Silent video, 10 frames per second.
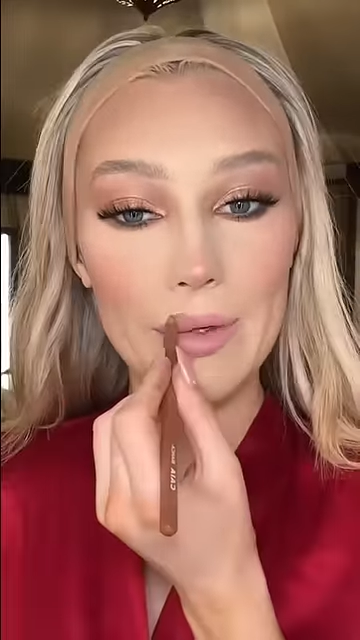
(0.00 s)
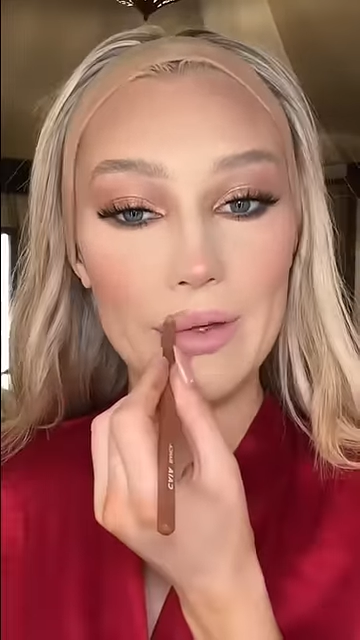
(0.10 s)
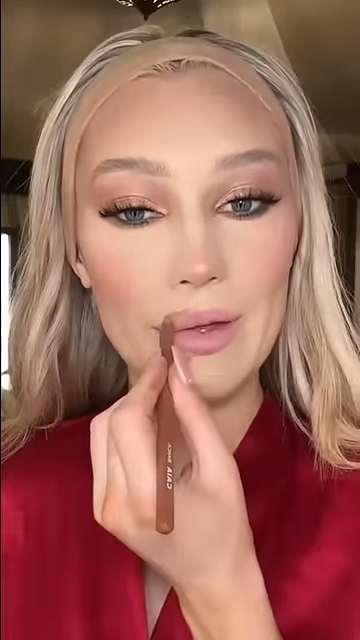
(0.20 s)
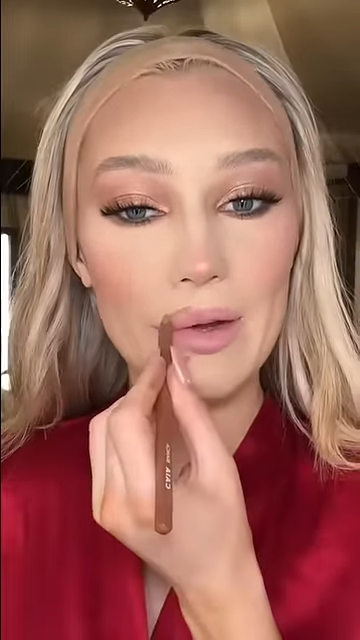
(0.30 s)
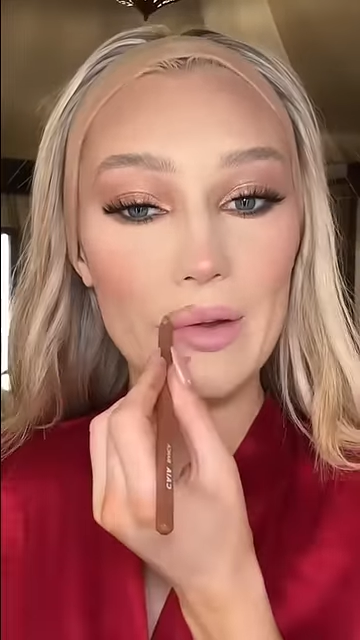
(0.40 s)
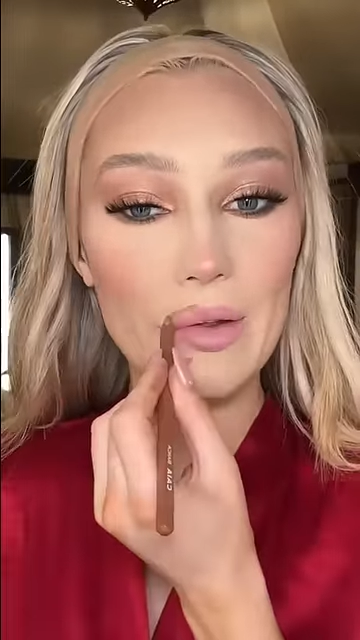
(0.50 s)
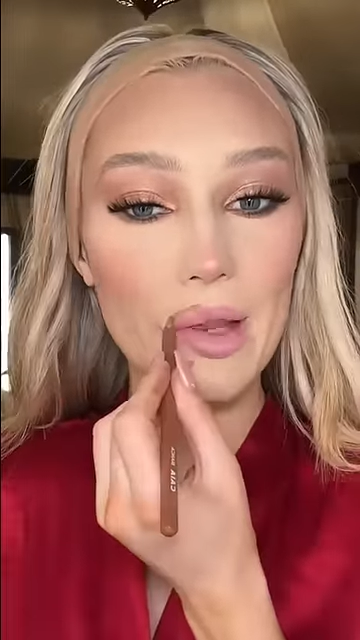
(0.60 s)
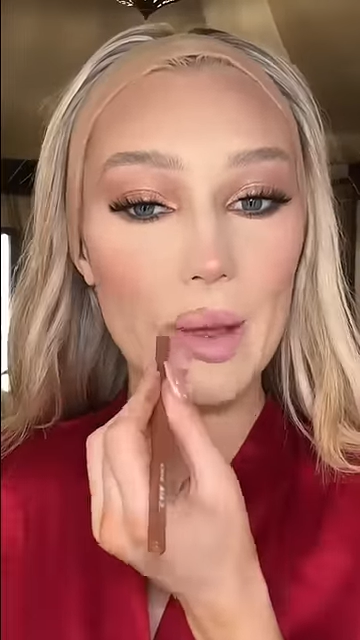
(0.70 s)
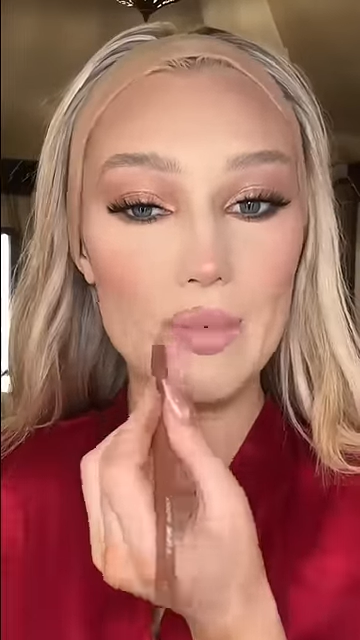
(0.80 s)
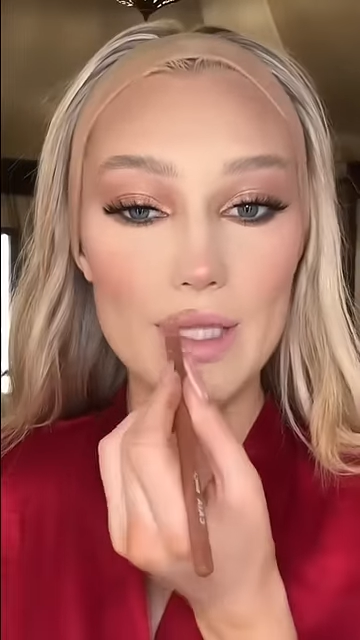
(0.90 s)
We're just gonna do
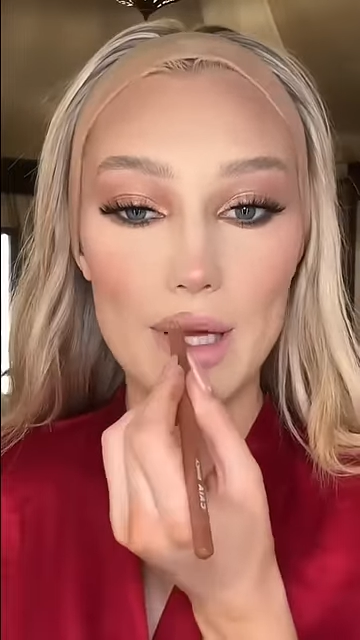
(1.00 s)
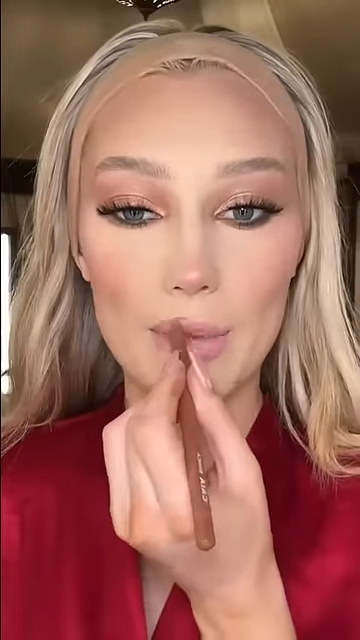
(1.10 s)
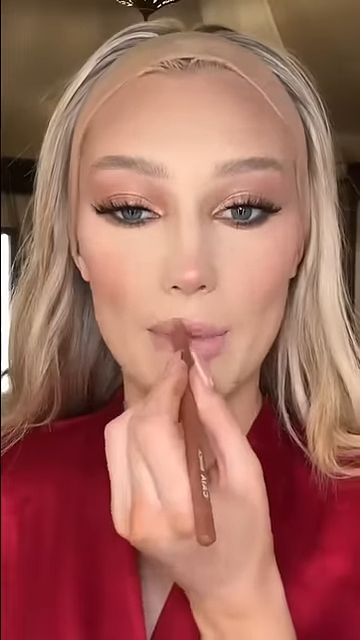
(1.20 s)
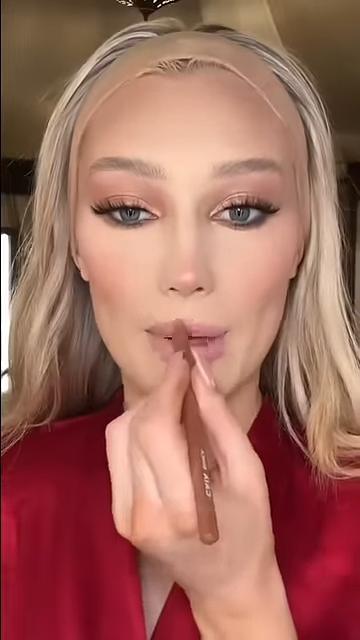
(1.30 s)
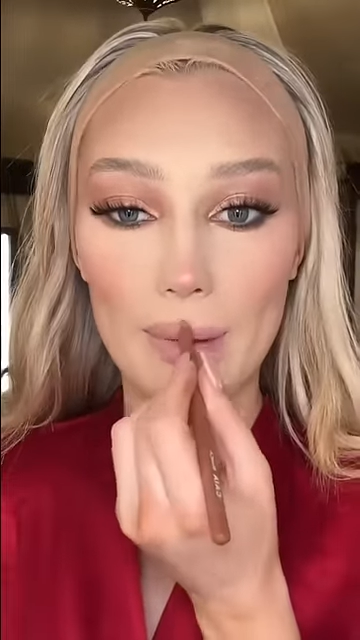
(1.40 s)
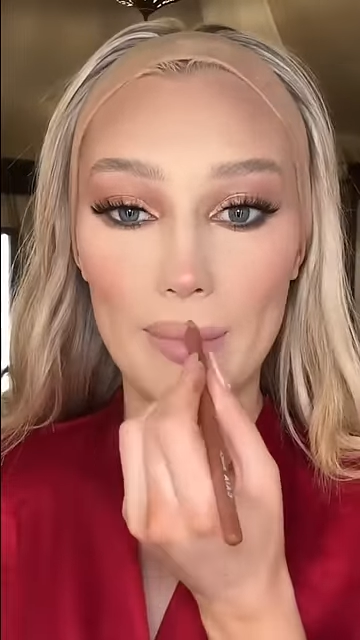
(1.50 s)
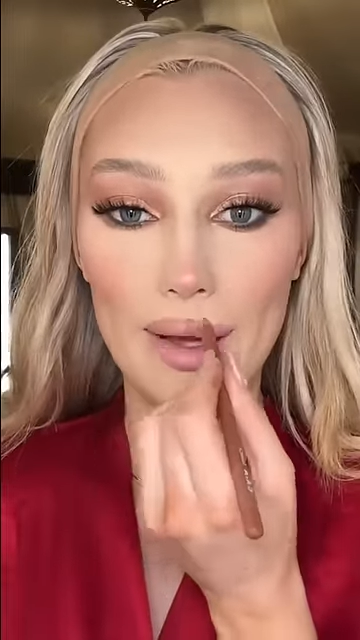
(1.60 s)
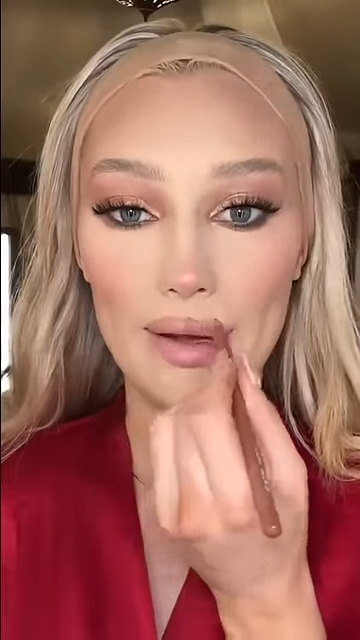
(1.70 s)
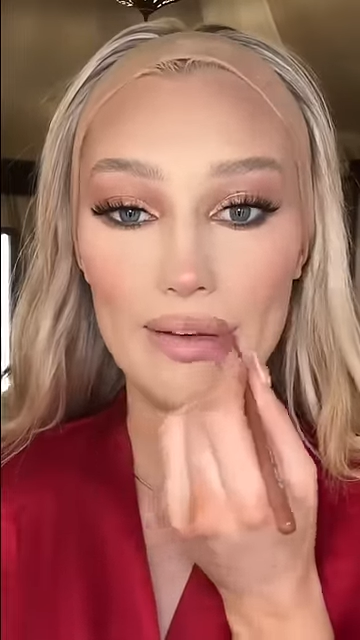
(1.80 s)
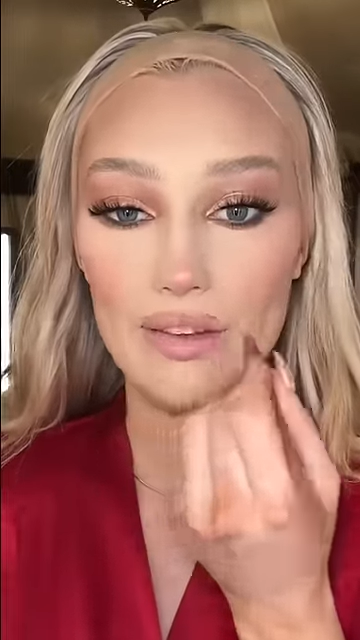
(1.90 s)
lips and we'll come
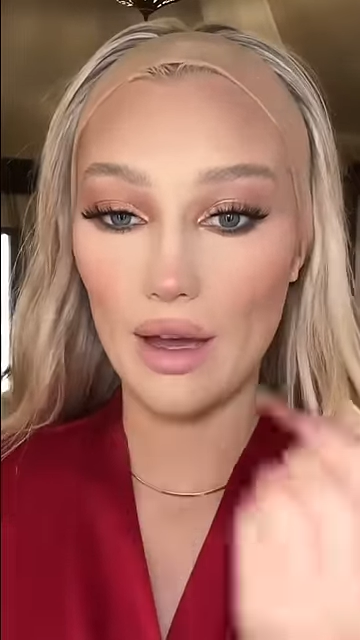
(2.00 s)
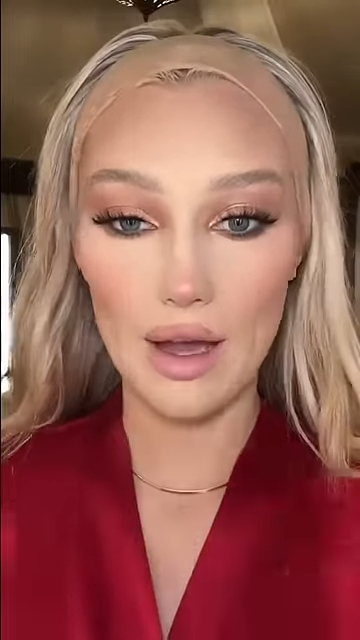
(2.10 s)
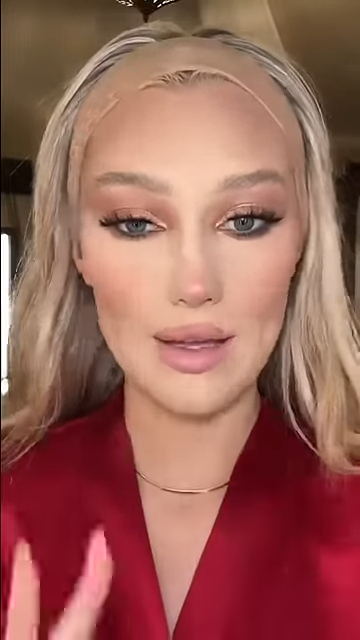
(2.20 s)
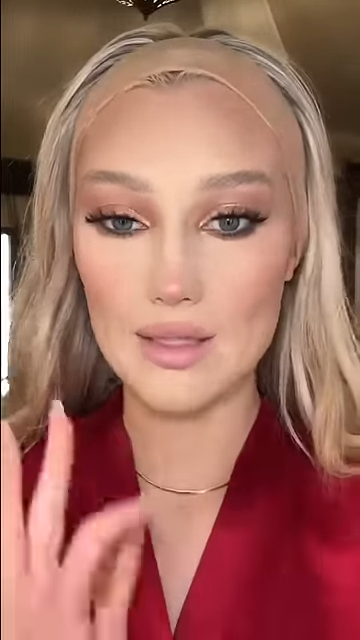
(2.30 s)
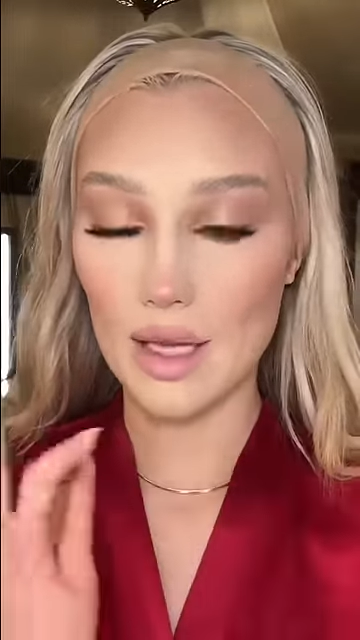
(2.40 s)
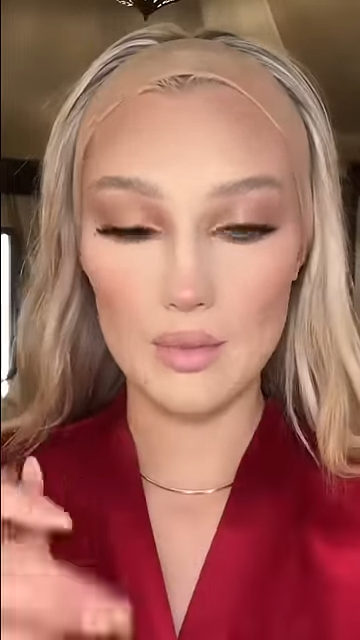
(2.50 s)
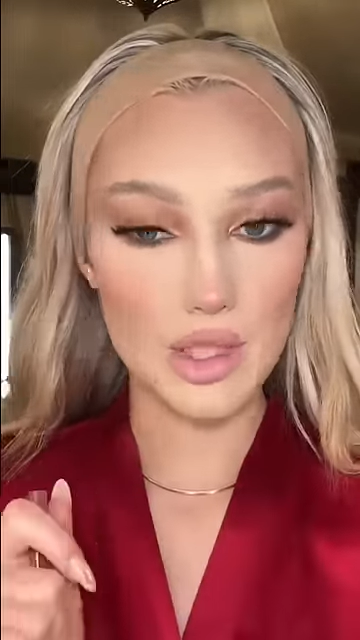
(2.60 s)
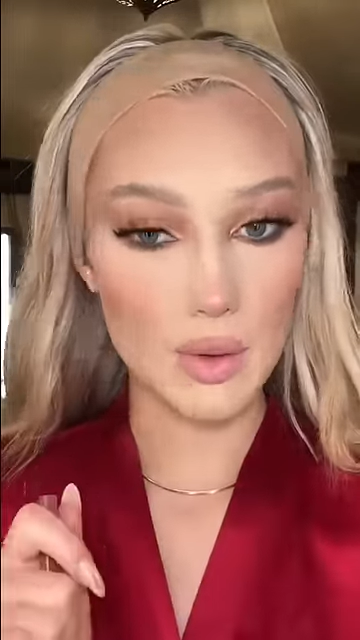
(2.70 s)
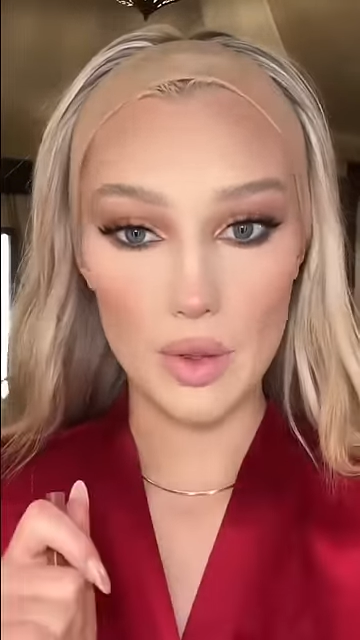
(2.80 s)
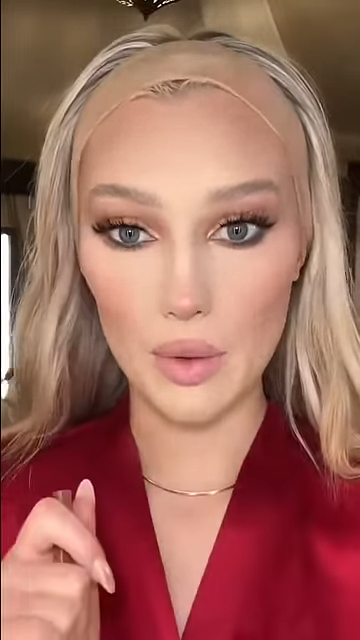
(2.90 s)
back to the eyes. I'm so